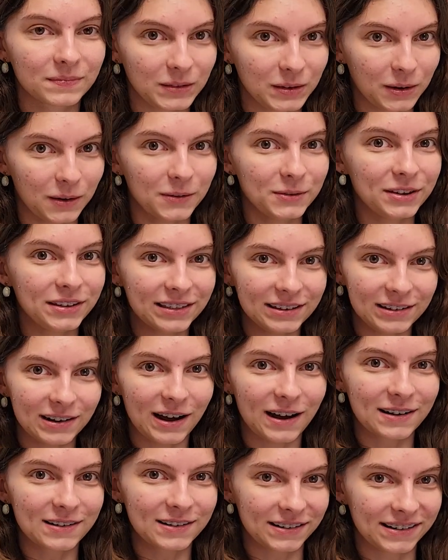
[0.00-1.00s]
go to the
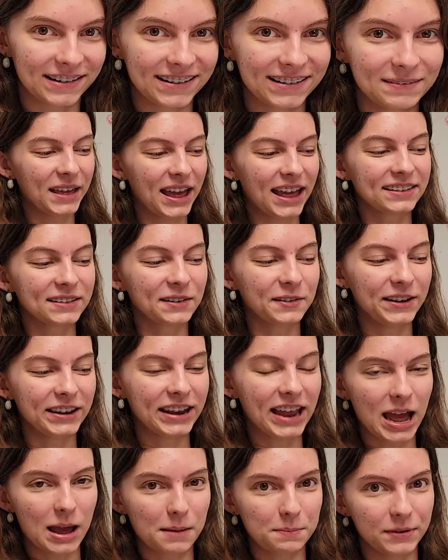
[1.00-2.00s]
doctor. That's going
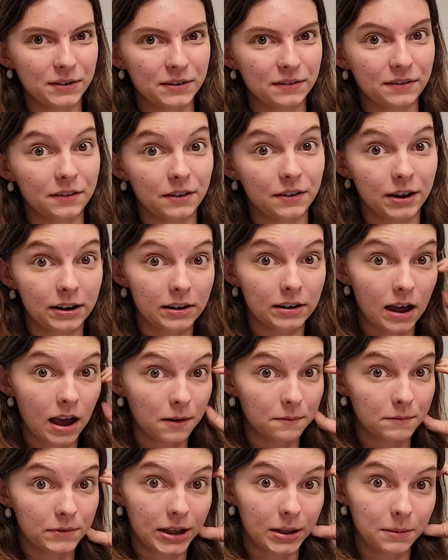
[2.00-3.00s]
to happen during
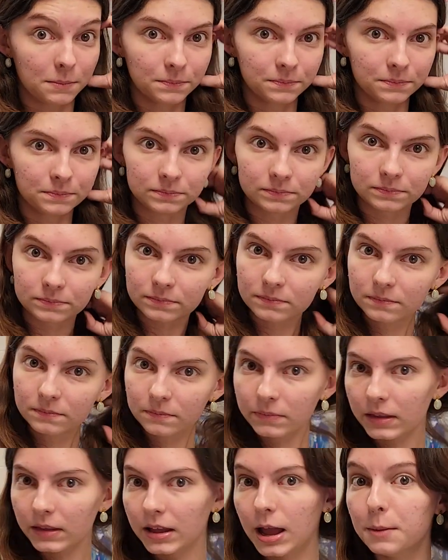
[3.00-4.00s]
non-REM.
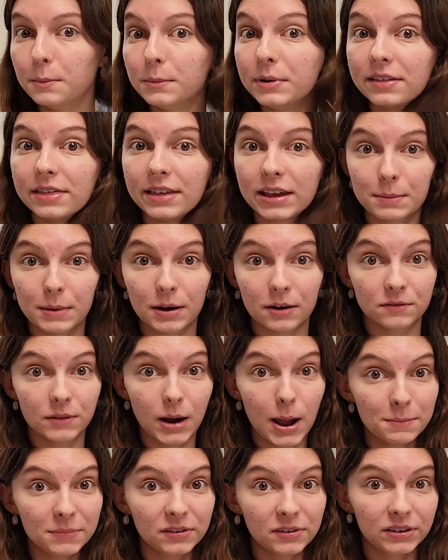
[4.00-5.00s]
And when you think about
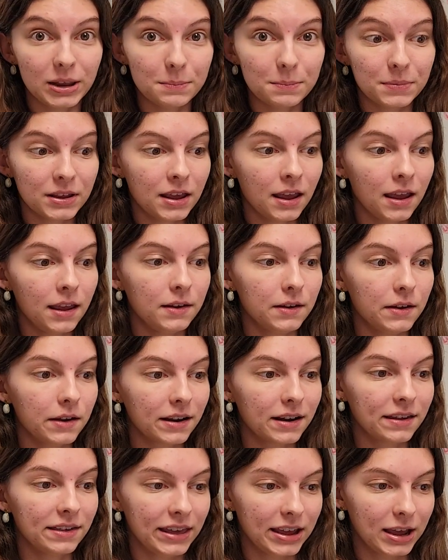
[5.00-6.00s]
REM sleep, you're
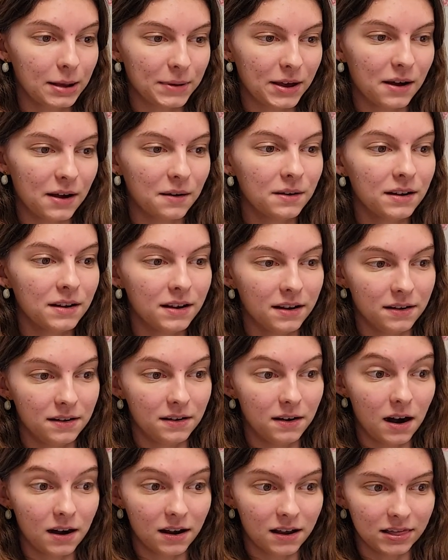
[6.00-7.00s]
going to think about
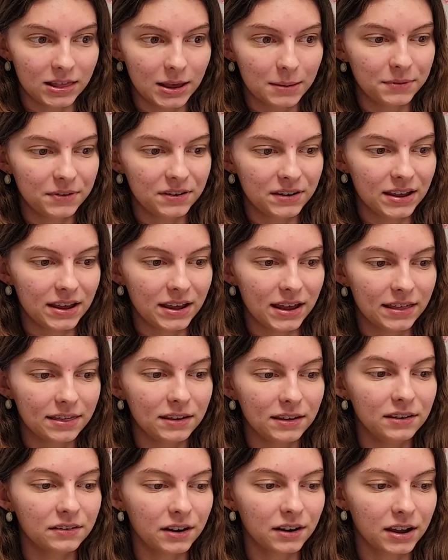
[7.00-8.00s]
narcolepsy. And
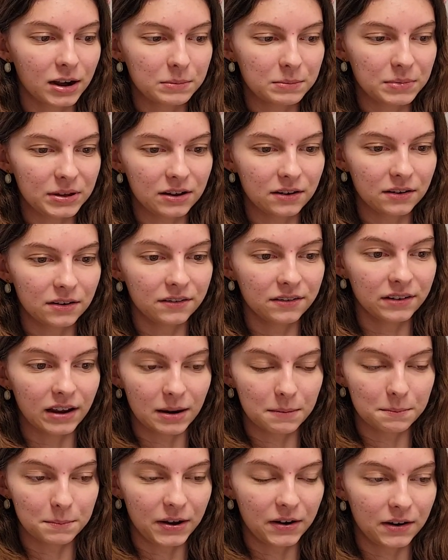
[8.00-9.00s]
these are going to be your
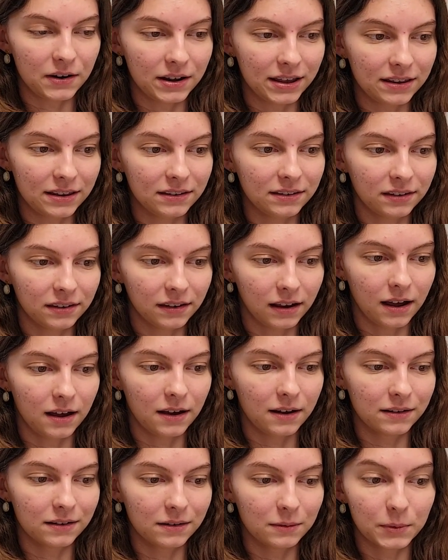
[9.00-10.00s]
sudden periods
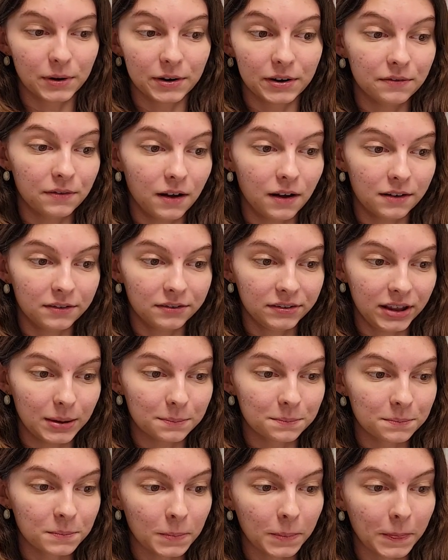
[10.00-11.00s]
where you fall asleep.
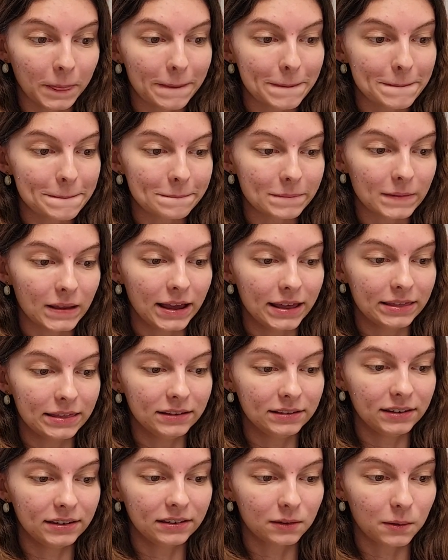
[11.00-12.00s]
And
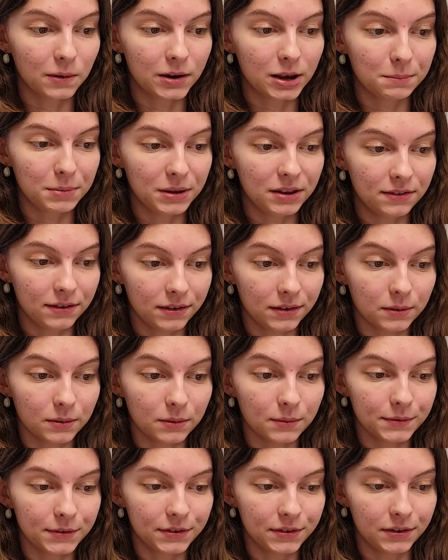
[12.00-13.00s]
this is going to be
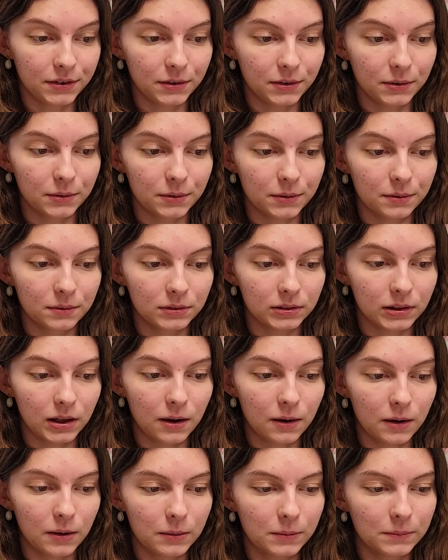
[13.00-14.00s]
due to
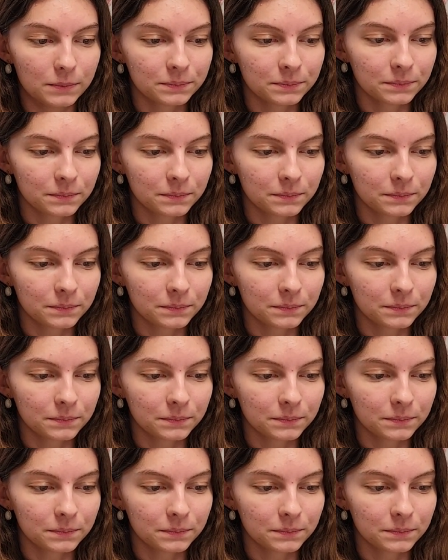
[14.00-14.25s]
low